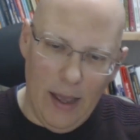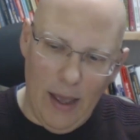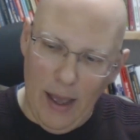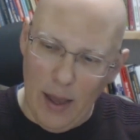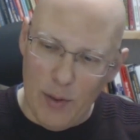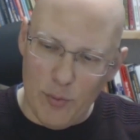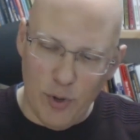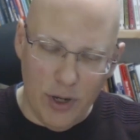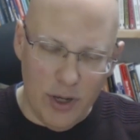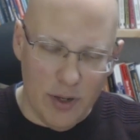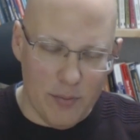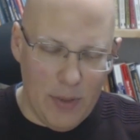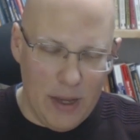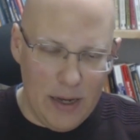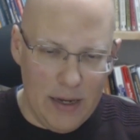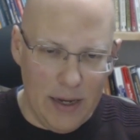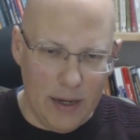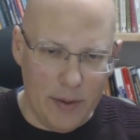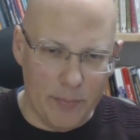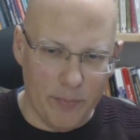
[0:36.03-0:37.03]
I'm
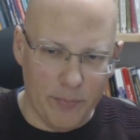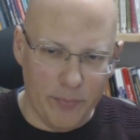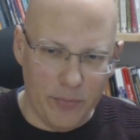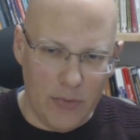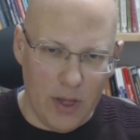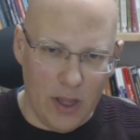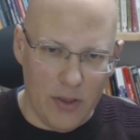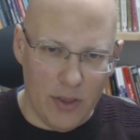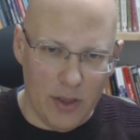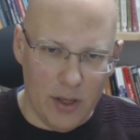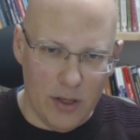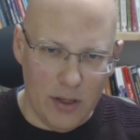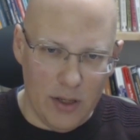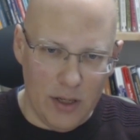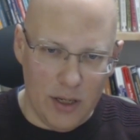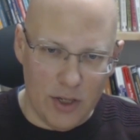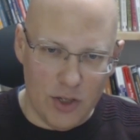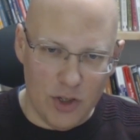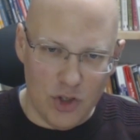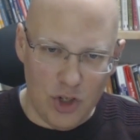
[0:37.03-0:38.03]
recommending the
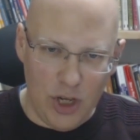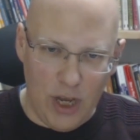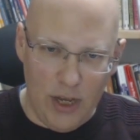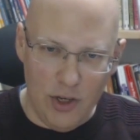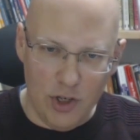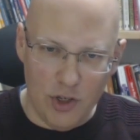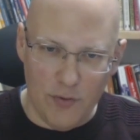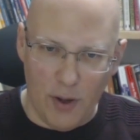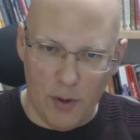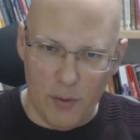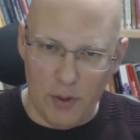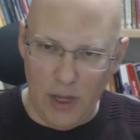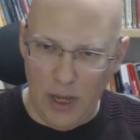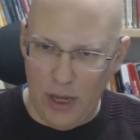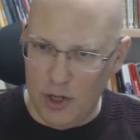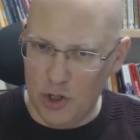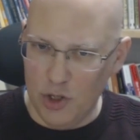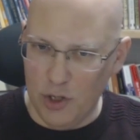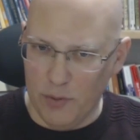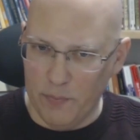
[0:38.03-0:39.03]
exchange
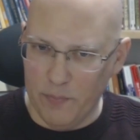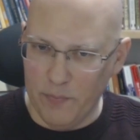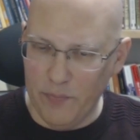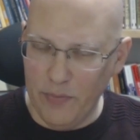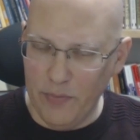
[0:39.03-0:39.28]
variation.